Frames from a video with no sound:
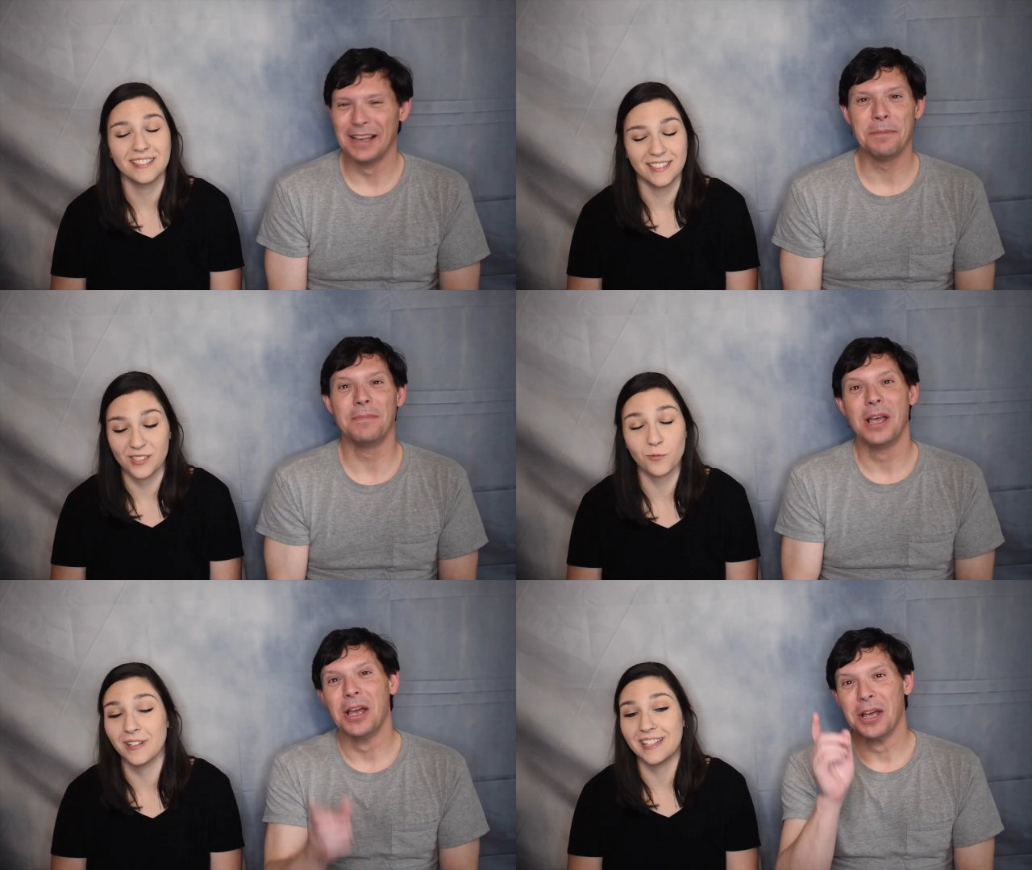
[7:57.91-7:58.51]
Speaker 1: He's
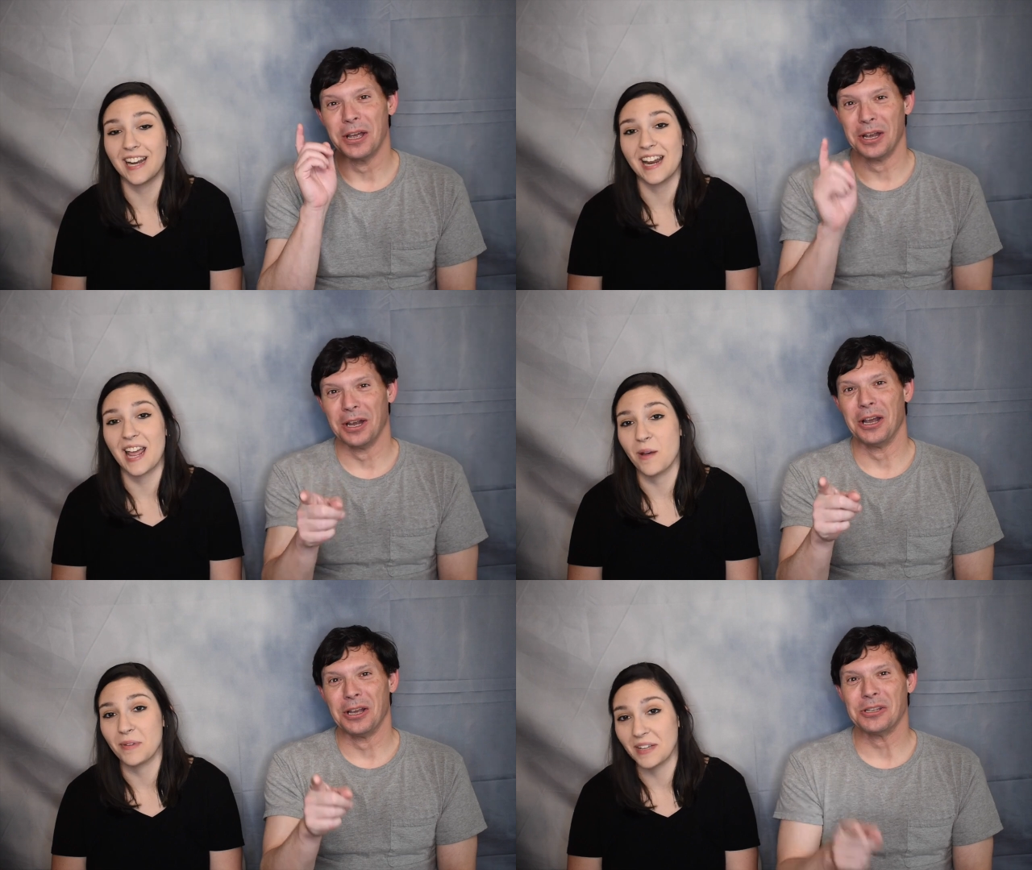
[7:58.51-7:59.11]
really not
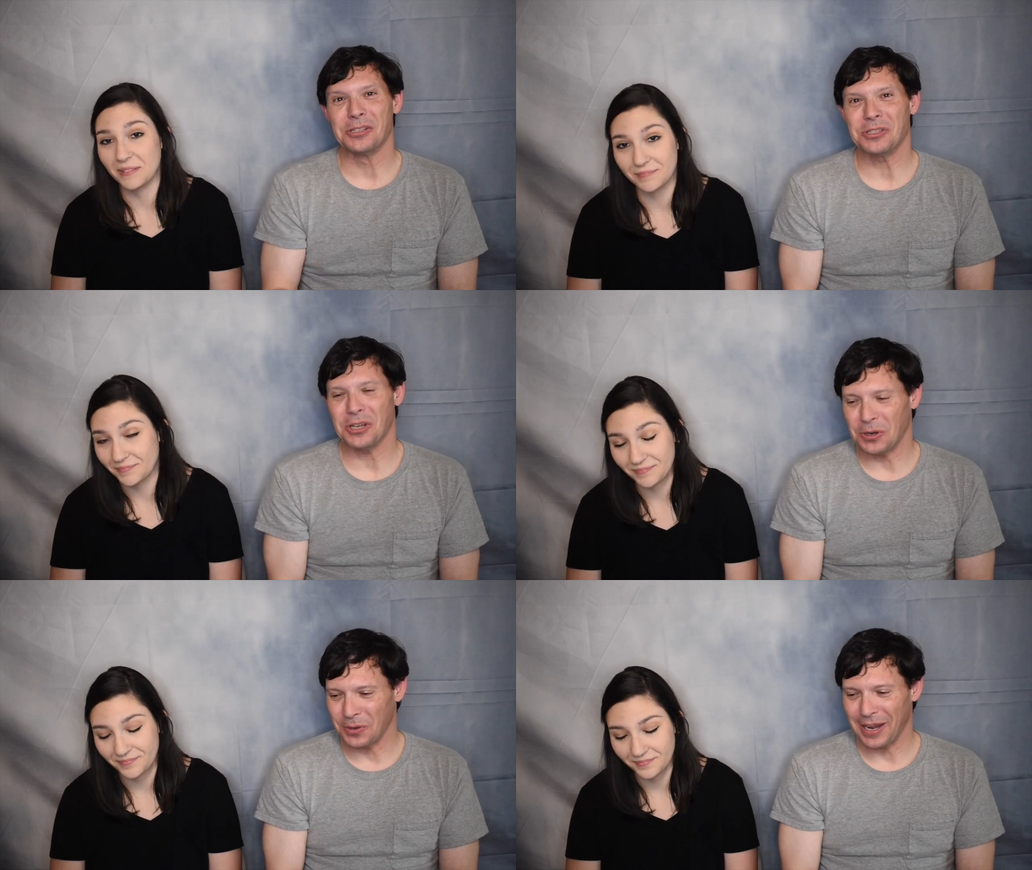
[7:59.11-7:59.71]
happy.
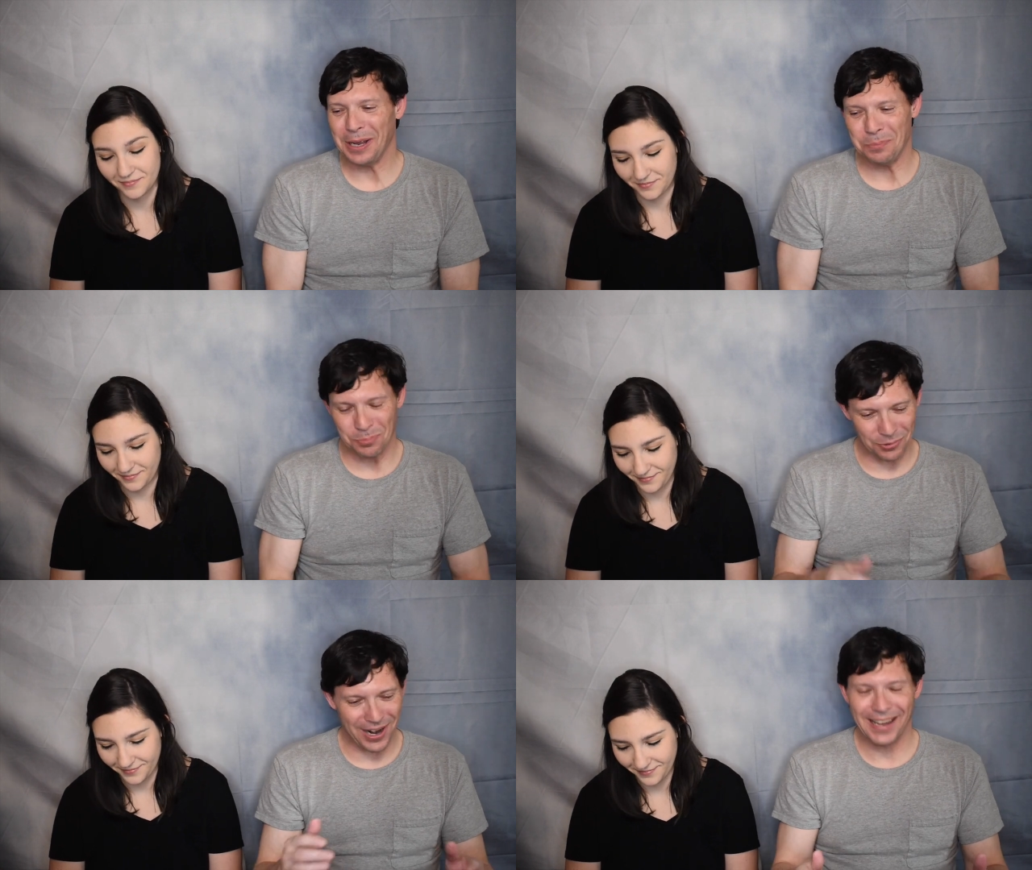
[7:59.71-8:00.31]
Speaker 2: So, in
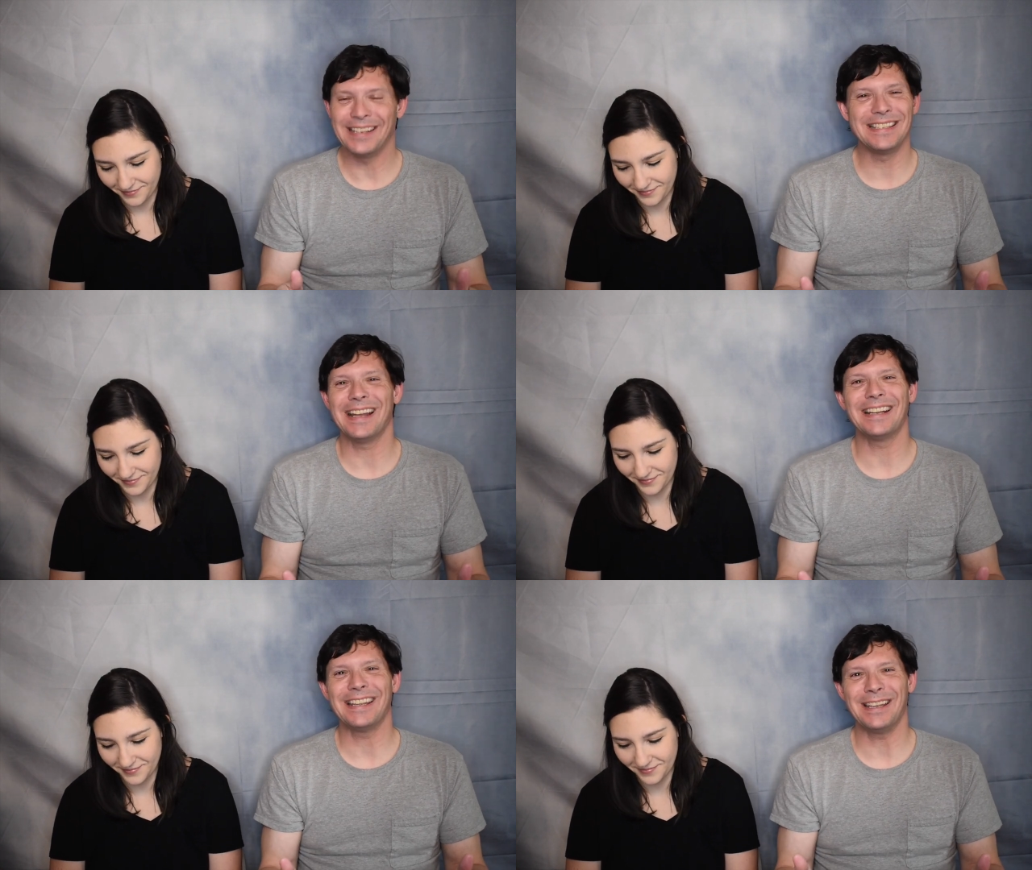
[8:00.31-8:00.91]
Brian
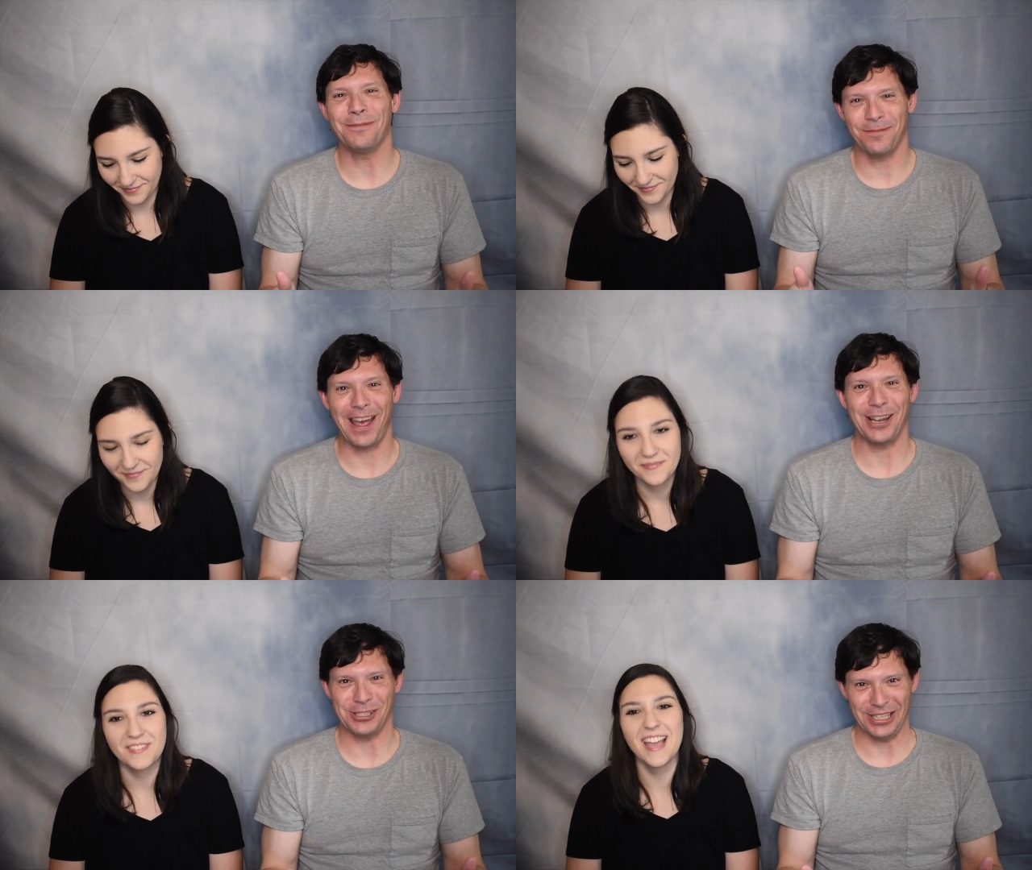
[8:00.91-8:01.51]
Dennehy
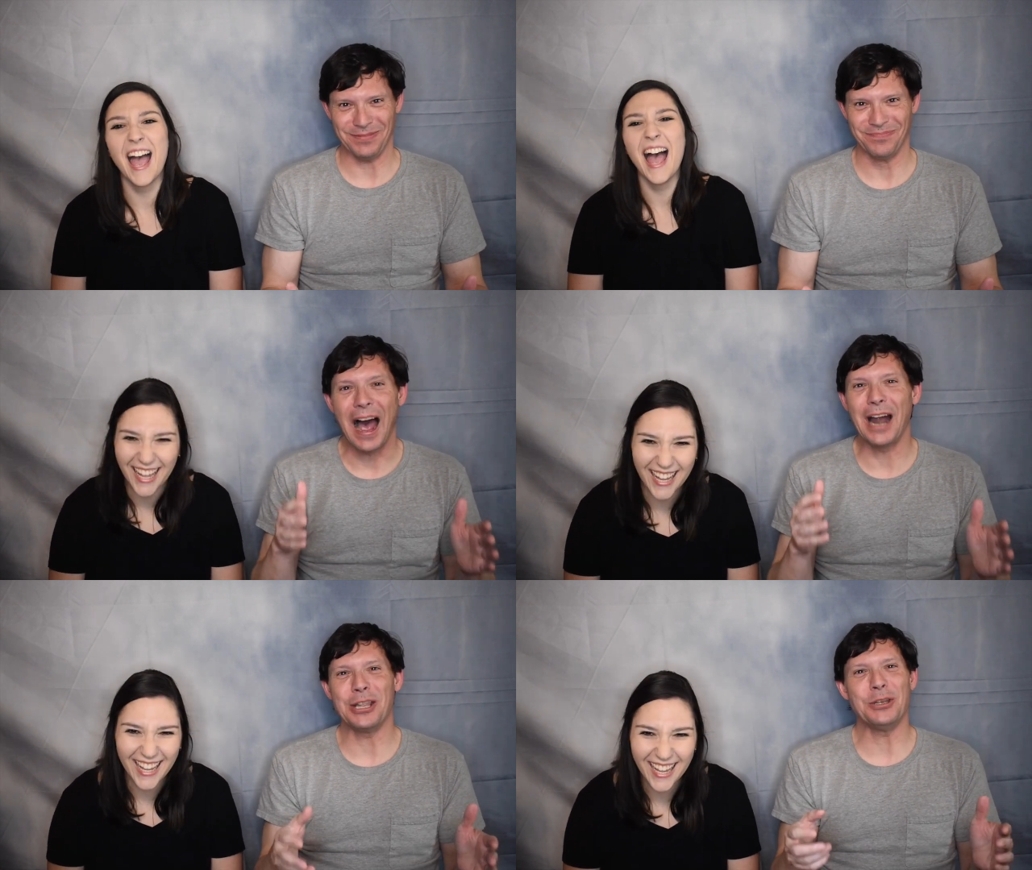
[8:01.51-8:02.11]
fashion, how
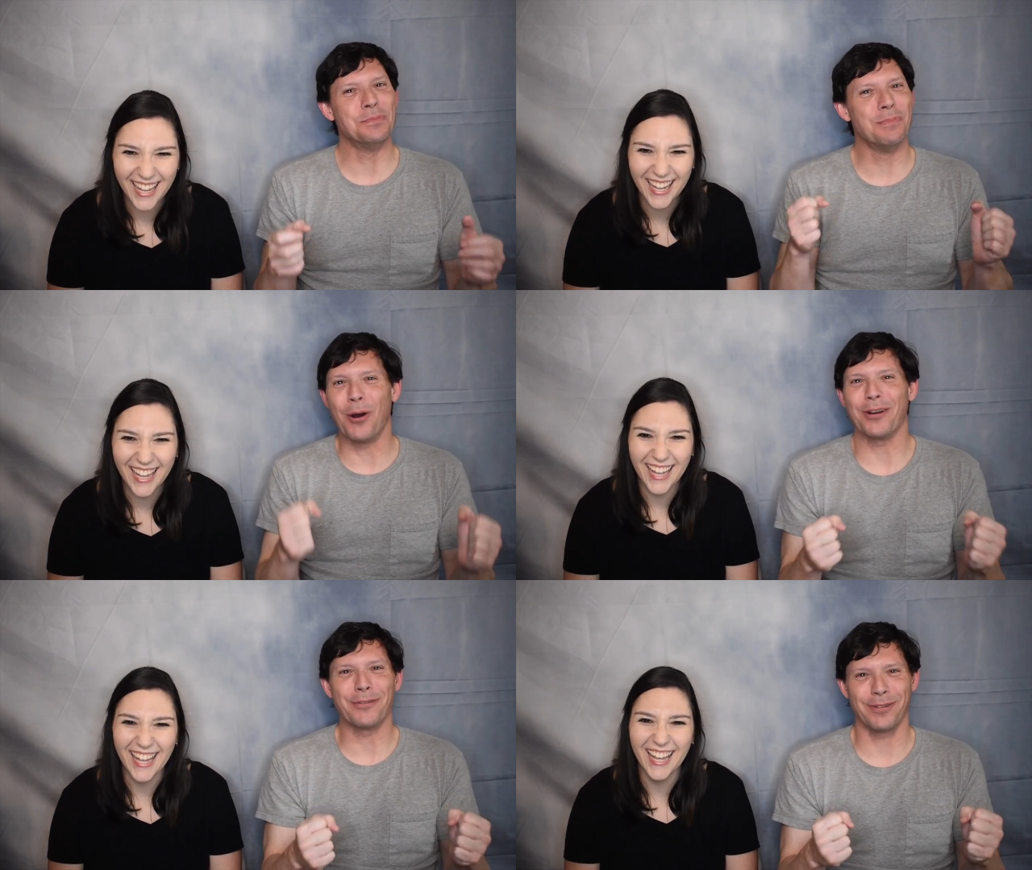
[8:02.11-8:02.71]
do you
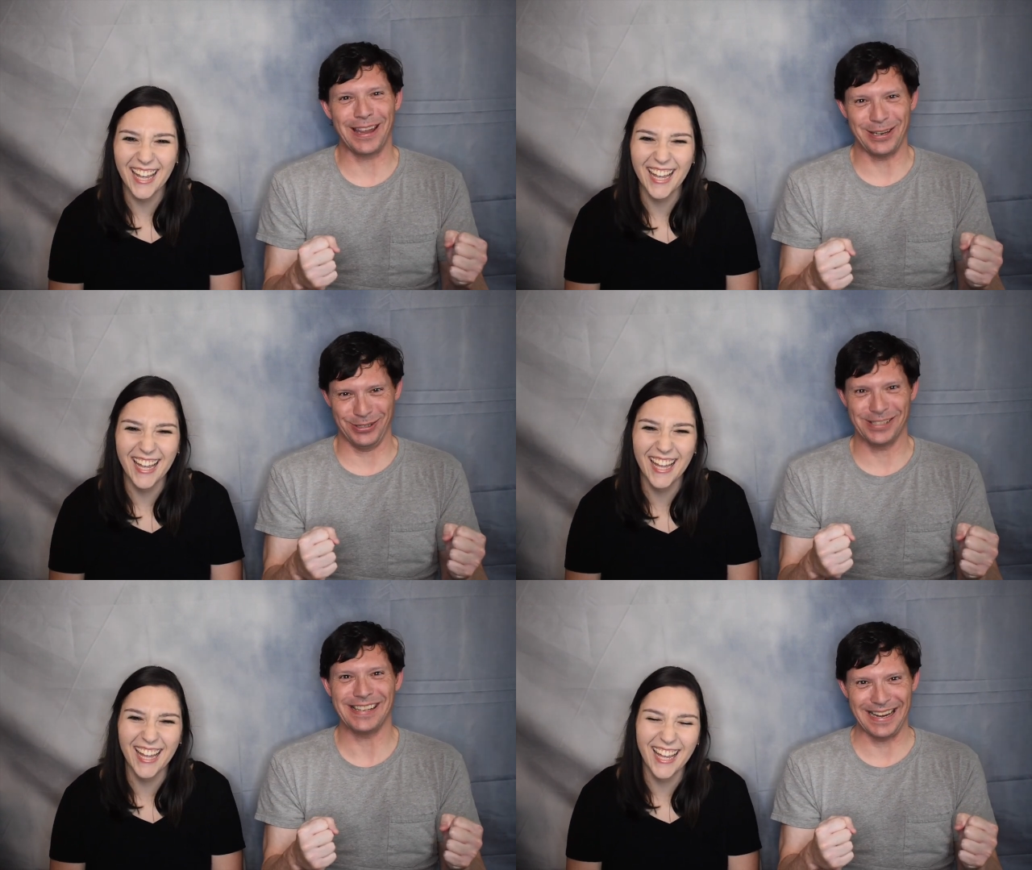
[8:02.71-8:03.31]
motivate your
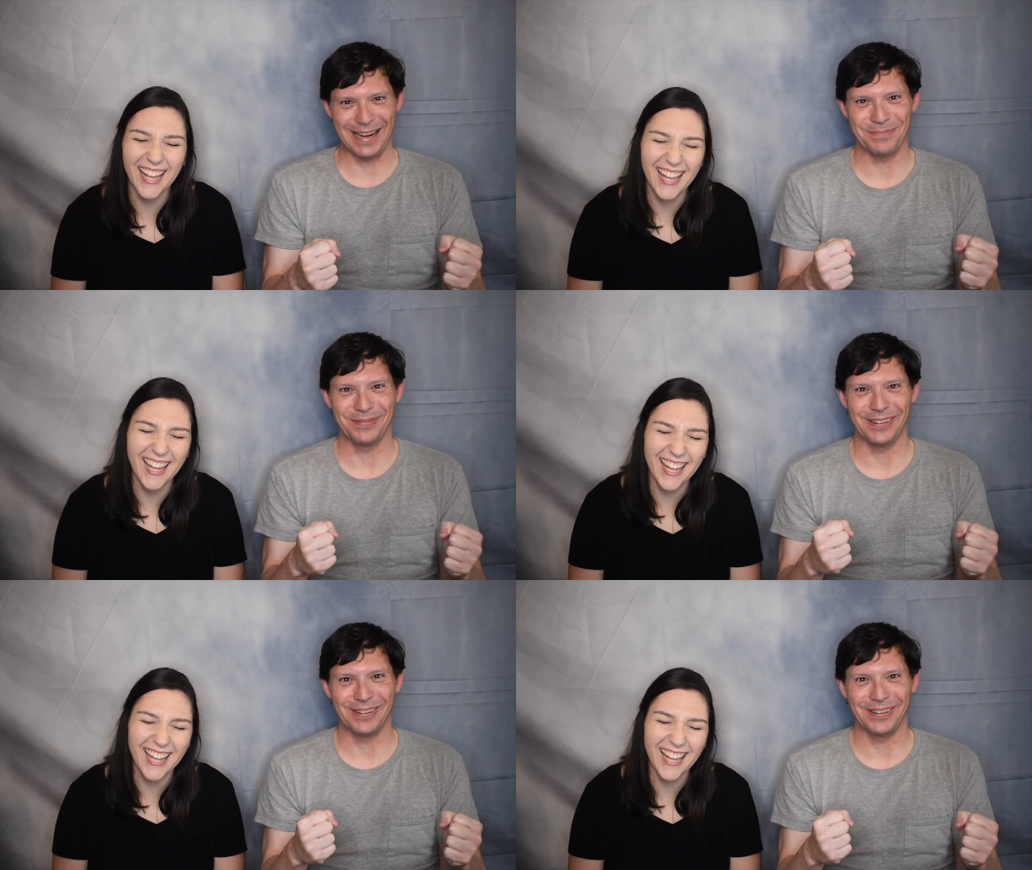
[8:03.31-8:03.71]
team?